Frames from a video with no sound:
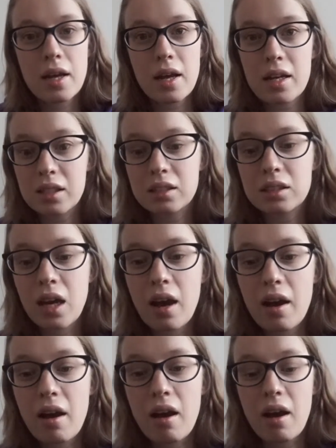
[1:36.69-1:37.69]
And
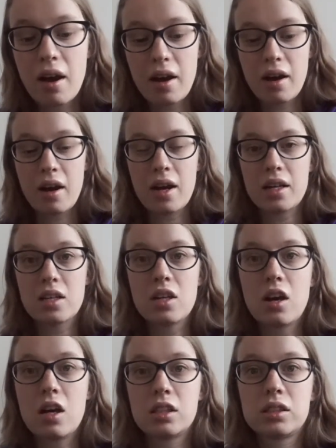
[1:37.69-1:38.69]
I
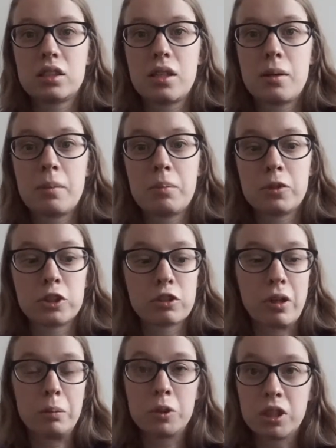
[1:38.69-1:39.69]
got a
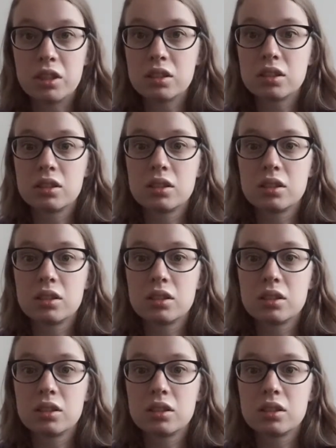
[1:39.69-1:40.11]
prescription